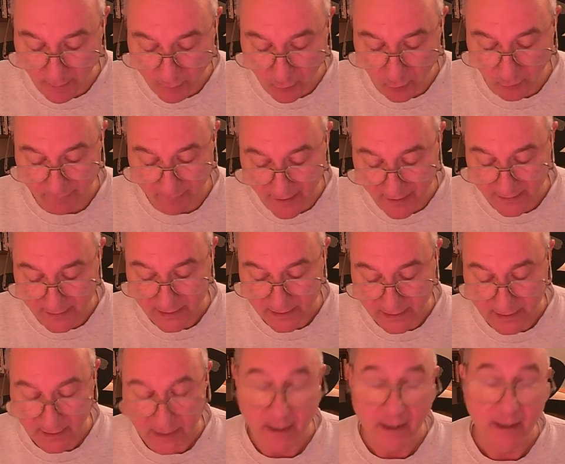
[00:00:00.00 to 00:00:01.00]
up your
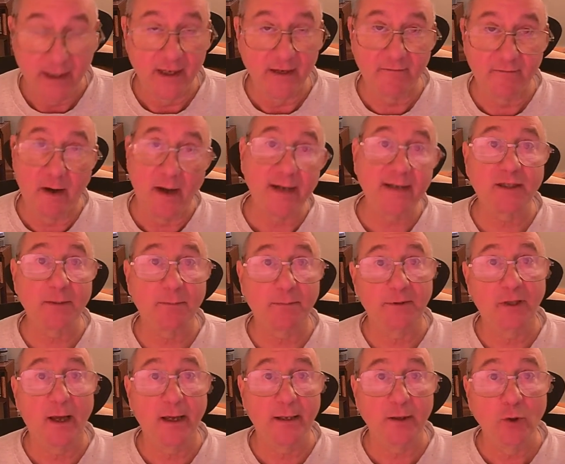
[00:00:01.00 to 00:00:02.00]
fantasy if I
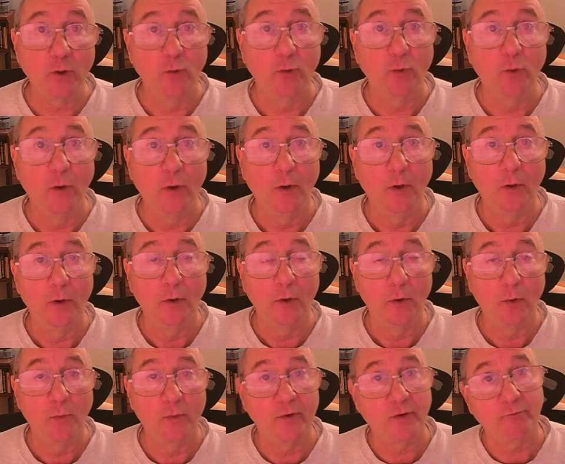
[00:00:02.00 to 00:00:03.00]
supply you
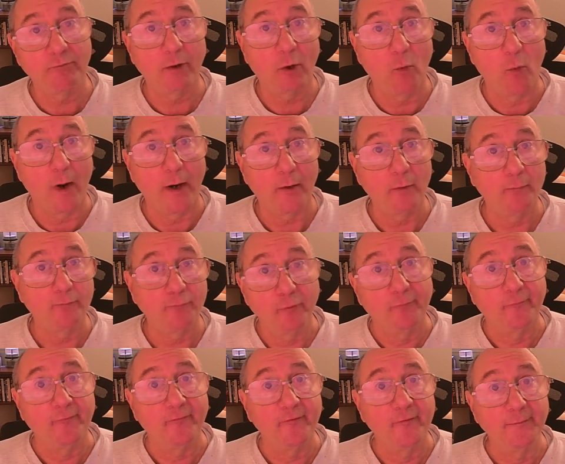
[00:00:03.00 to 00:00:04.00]
with the required
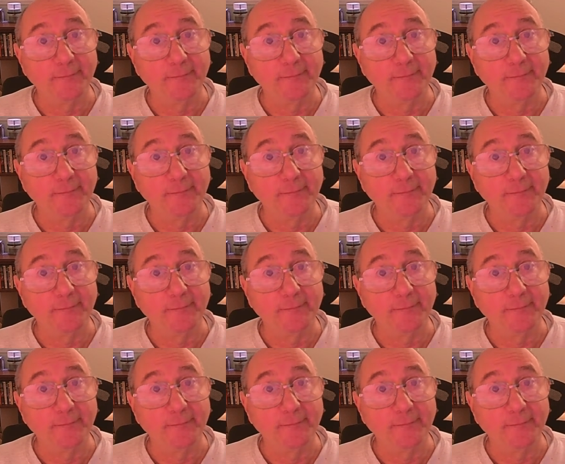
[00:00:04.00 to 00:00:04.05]
proof."